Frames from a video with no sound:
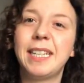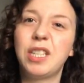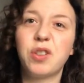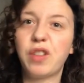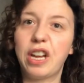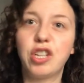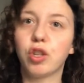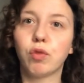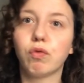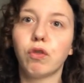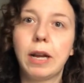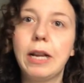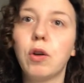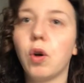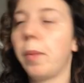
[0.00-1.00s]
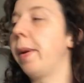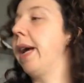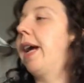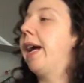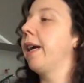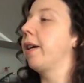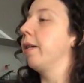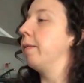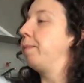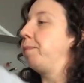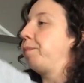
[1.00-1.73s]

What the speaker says: so they're just really opaque,